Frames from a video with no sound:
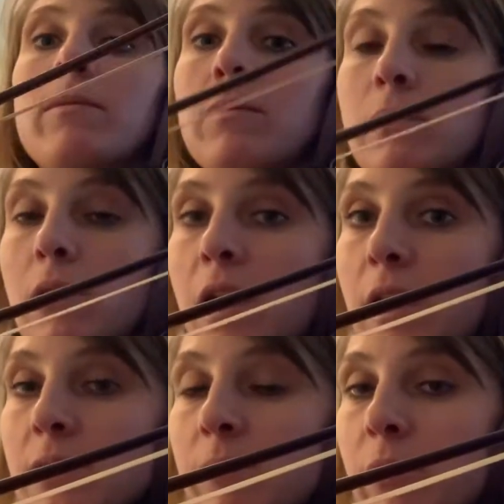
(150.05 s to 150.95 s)

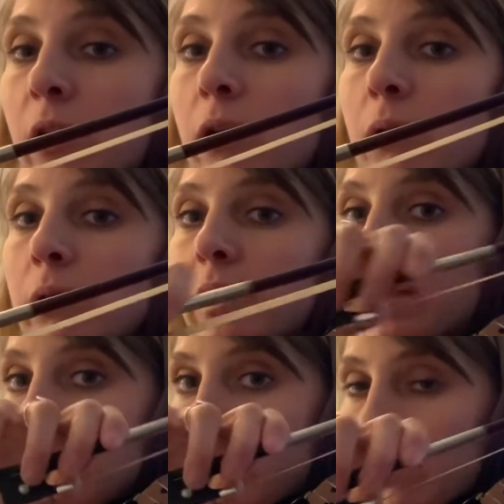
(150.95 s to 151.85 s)
Lots of bow,
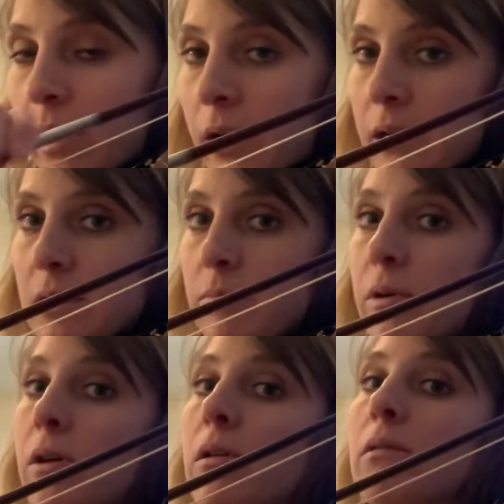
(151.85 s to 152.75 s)
little, lots of
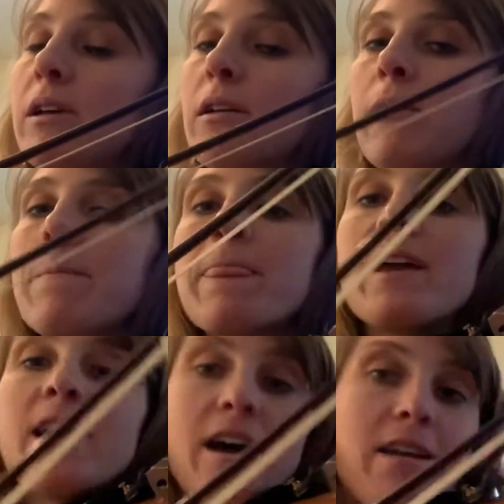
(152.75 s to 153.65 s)
bow, little.
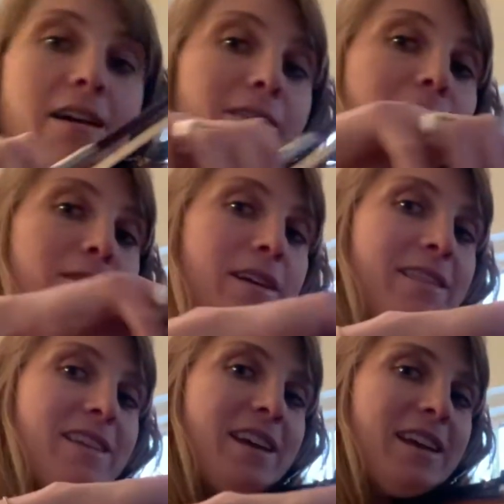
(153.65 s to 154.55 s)
Another
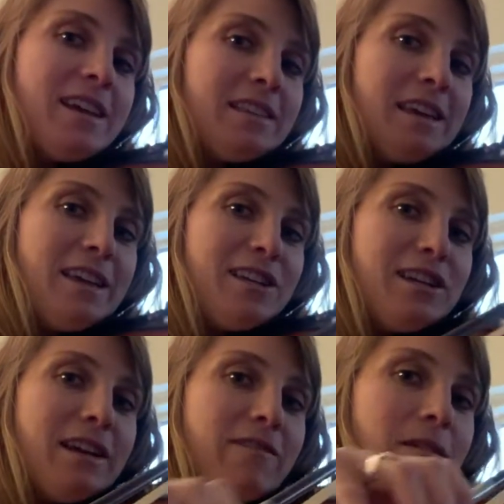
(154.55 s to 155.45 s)
great thing is
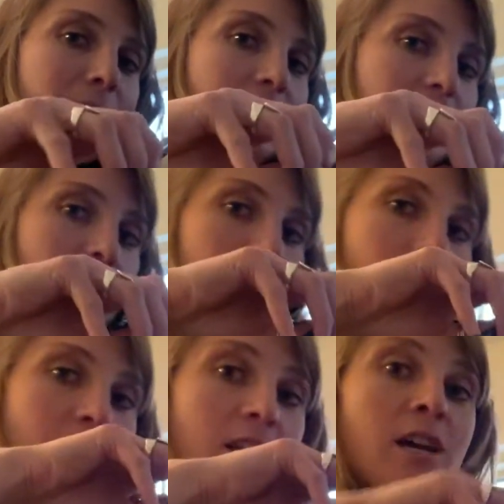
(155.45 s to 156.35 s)
hinging from the elbow.
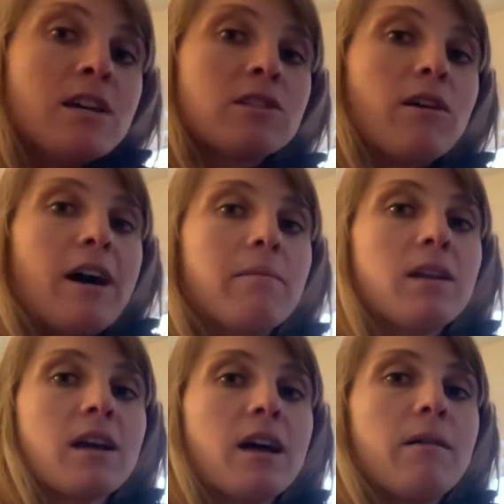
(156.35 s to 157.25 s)
Watch. So I'm
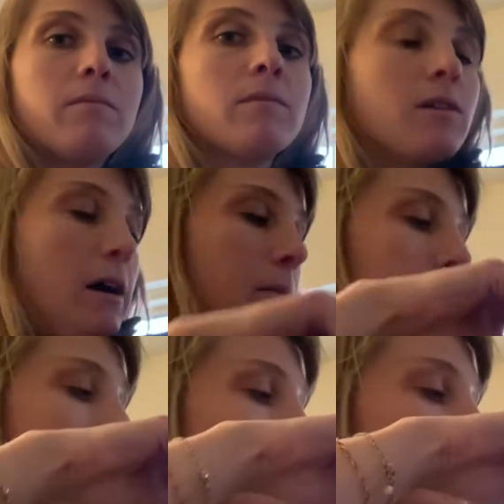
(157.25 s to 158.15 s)
going to
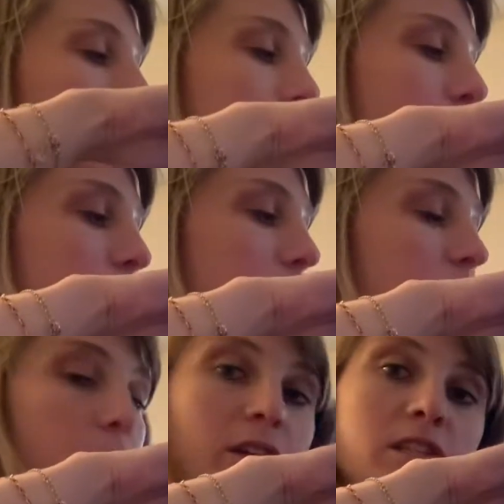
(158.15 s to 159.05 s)
turn towards you
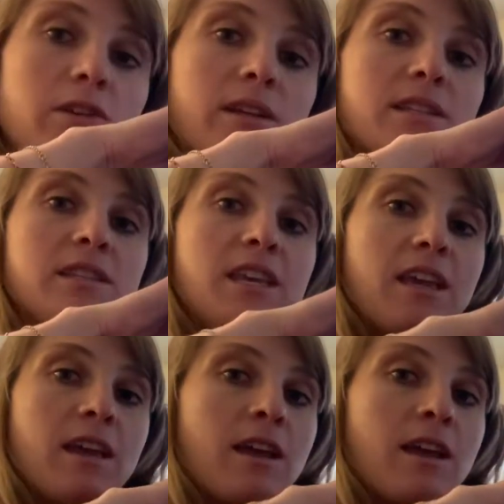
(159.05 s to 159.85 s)
this way so you can see